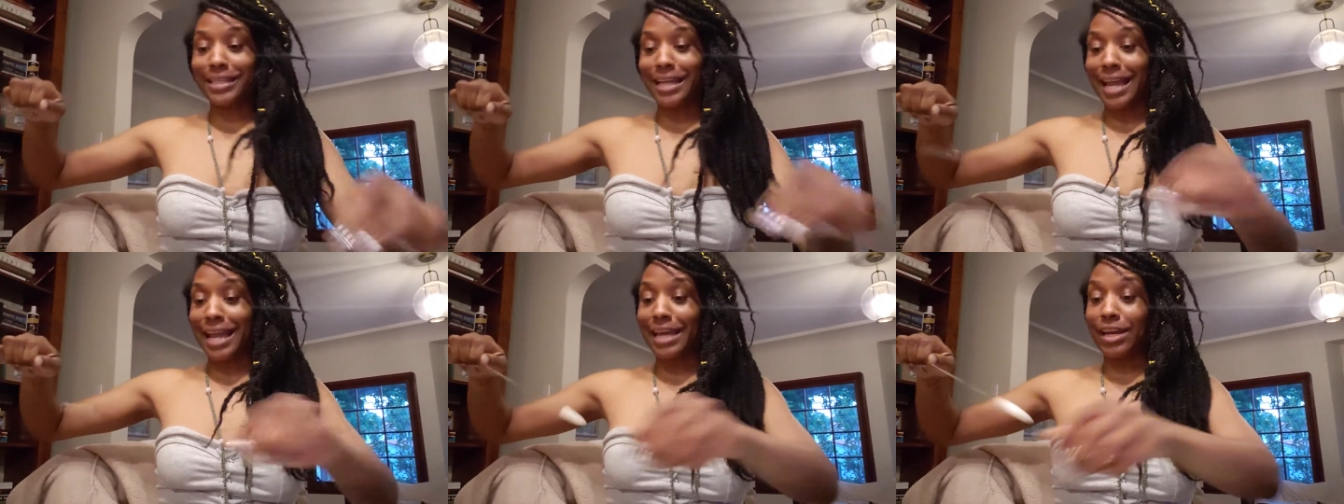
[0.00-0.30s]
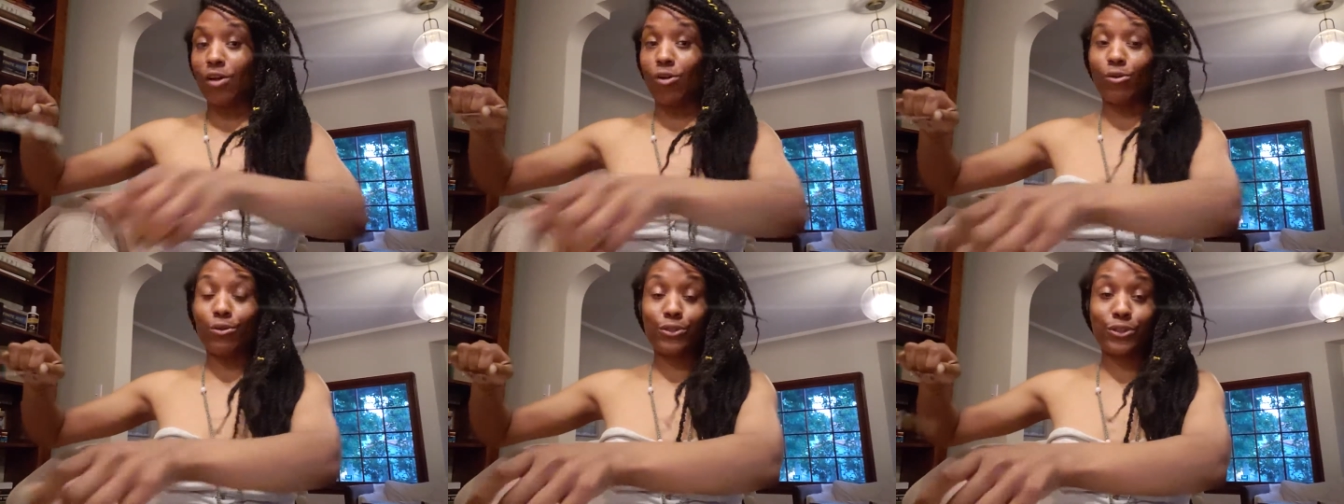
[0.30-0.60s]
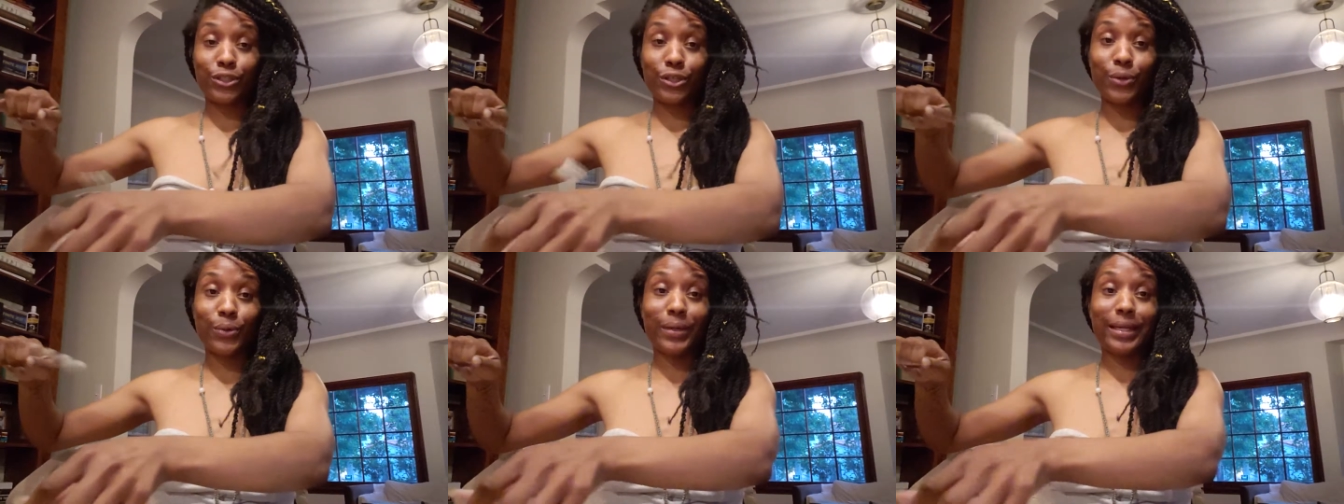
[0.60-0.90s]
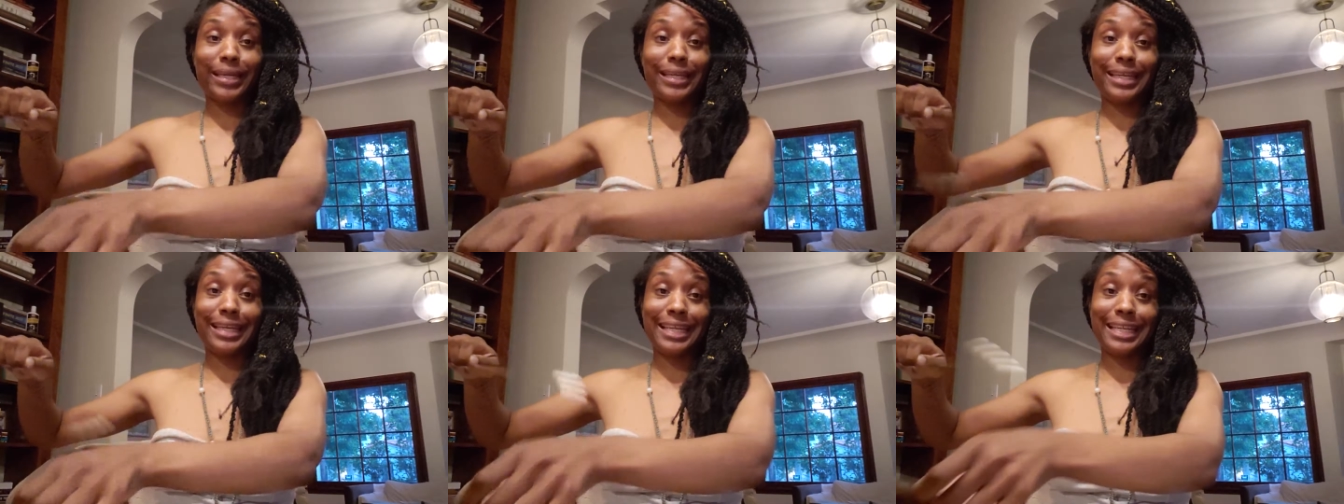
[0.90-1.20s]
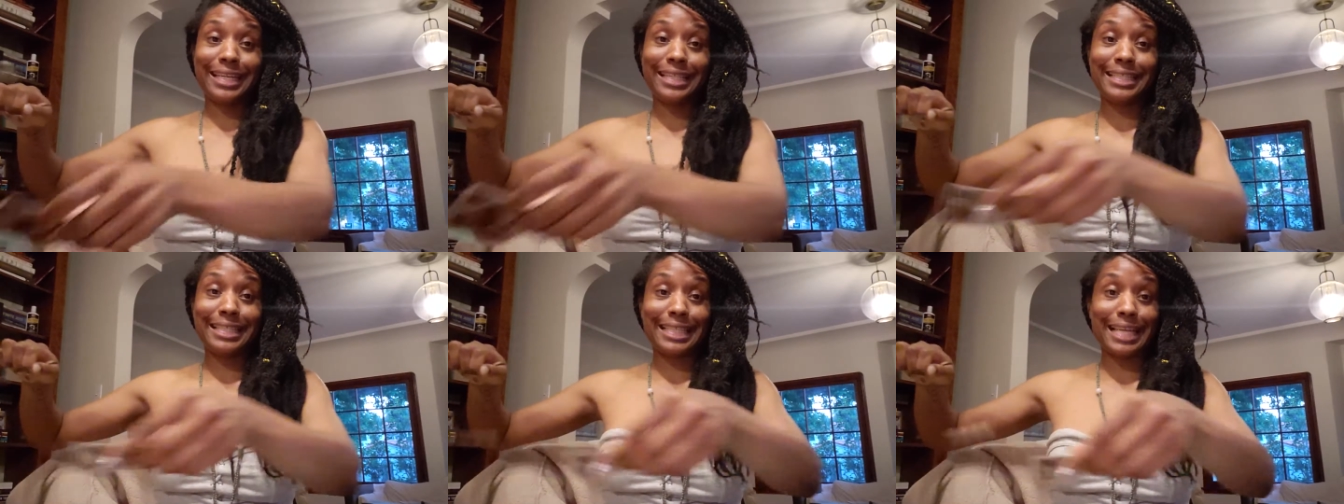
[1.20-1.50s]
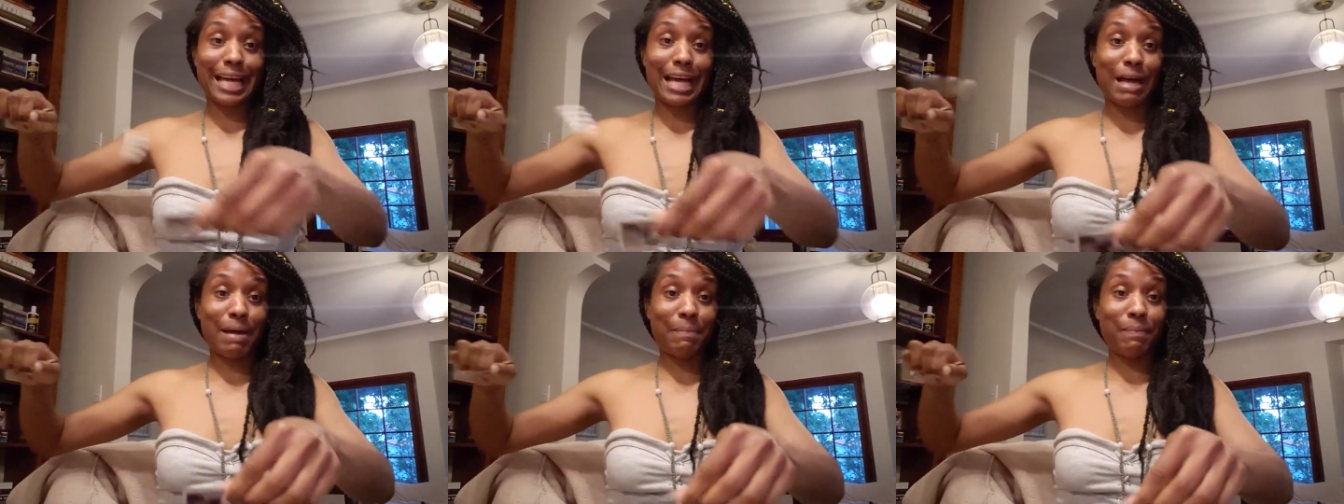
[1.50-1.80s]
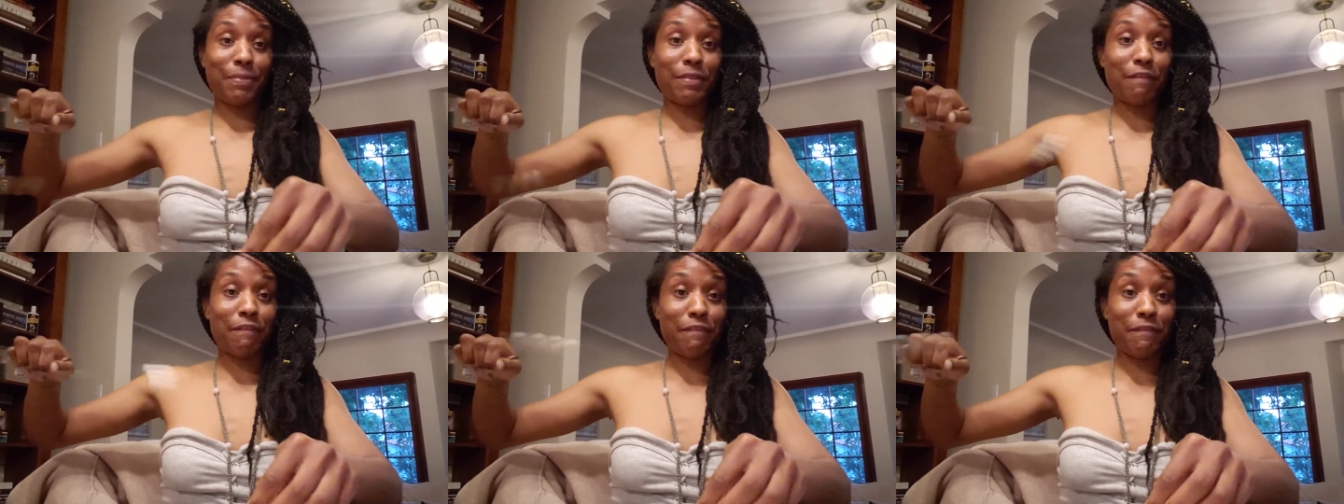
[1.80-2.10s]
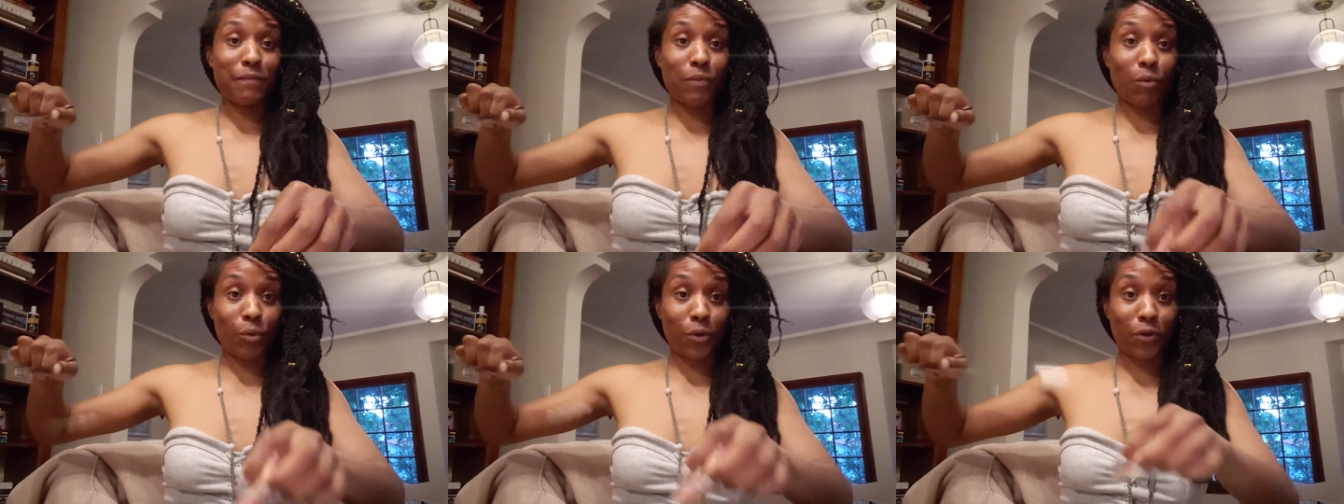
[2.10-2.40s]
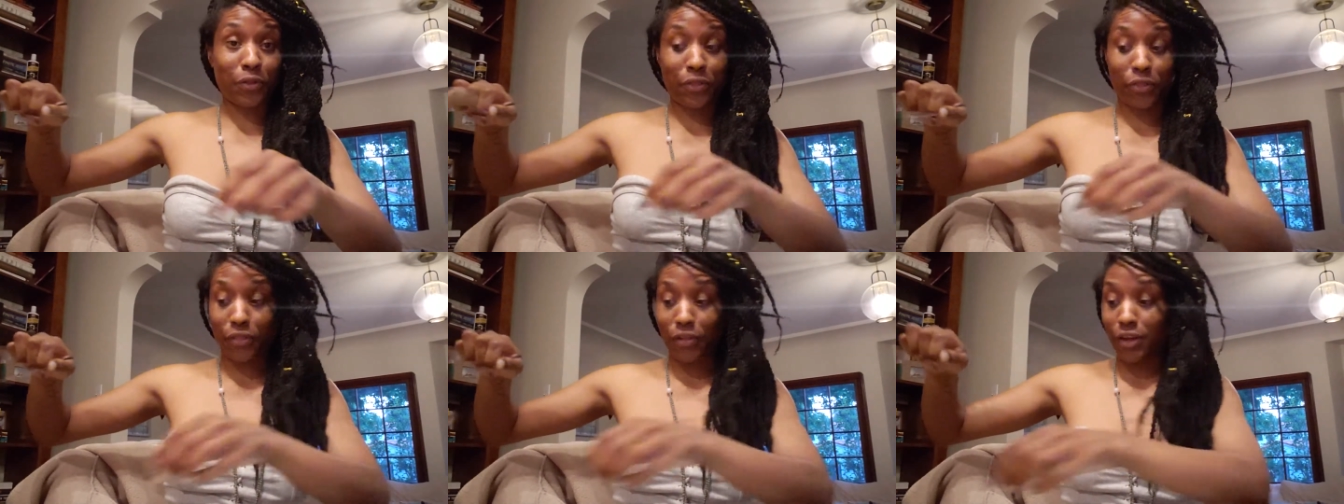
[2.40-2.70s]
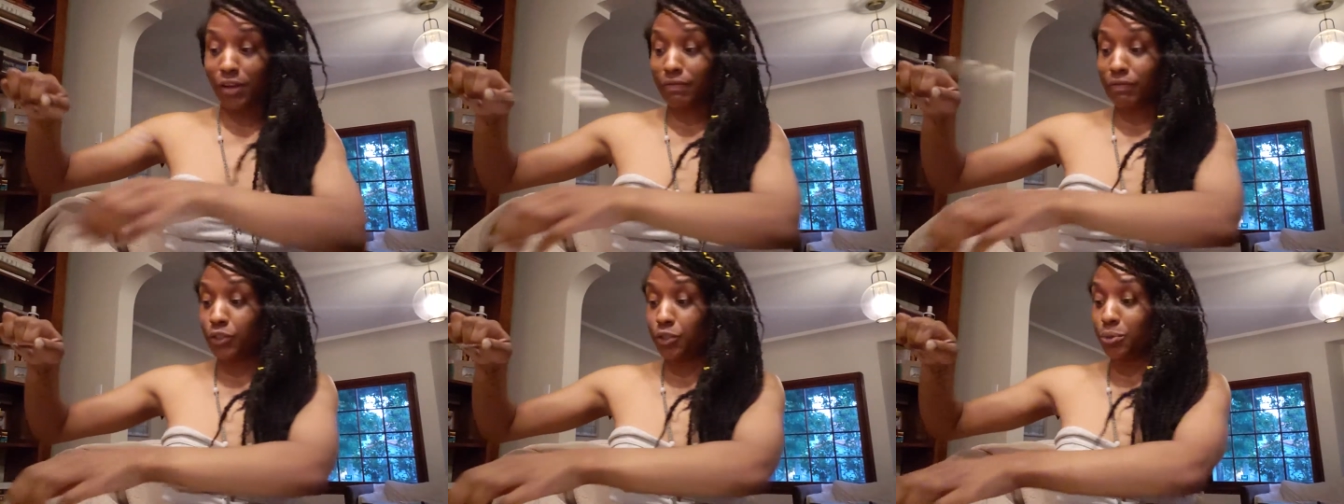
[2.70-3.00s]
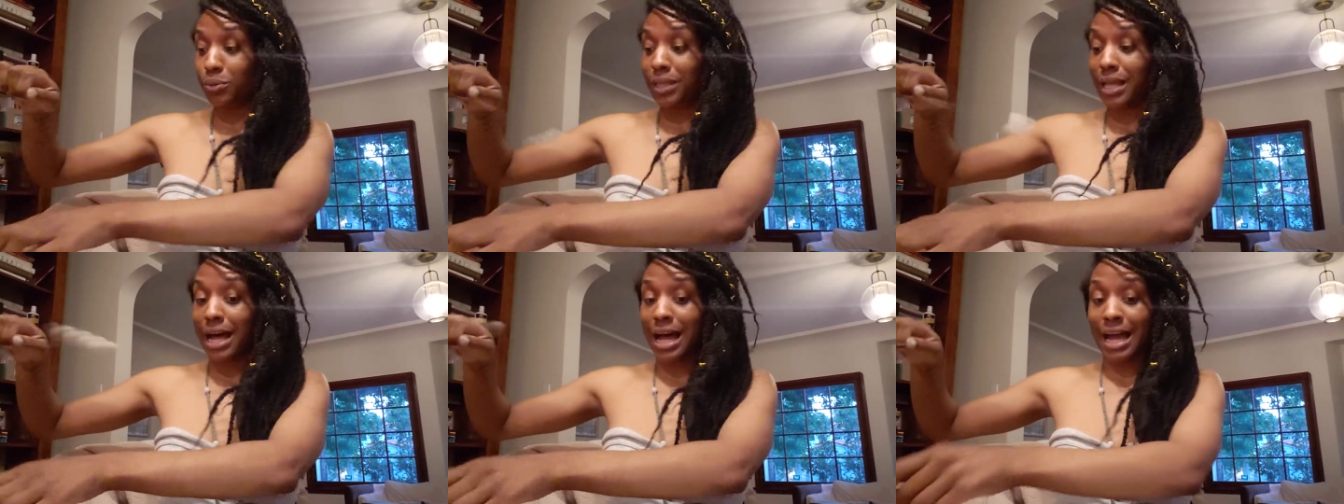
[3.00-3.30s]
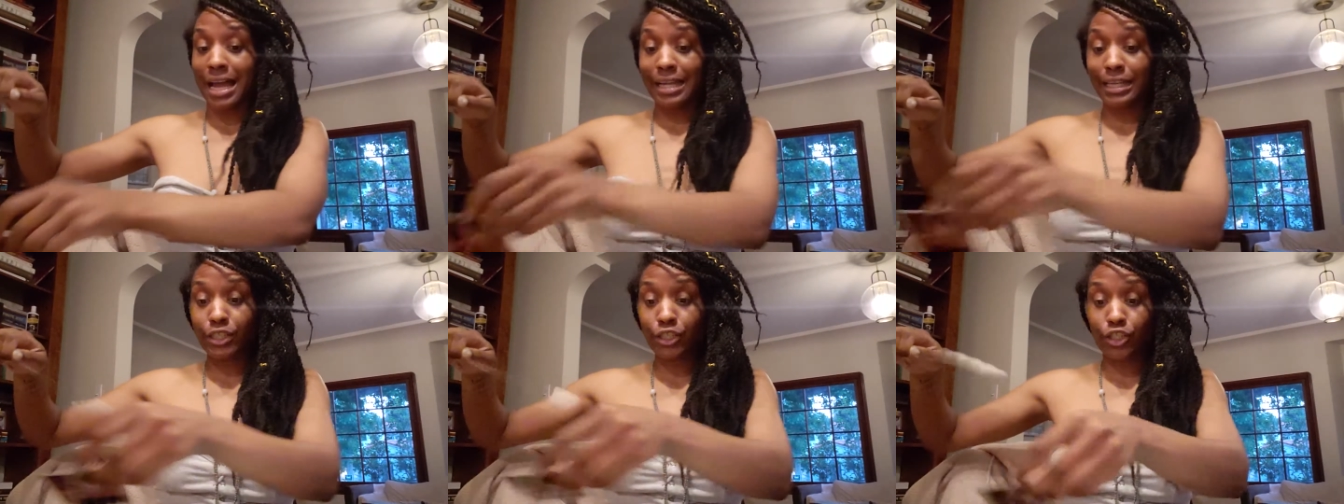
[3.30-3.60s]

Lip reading: And also, it is the 4th of July.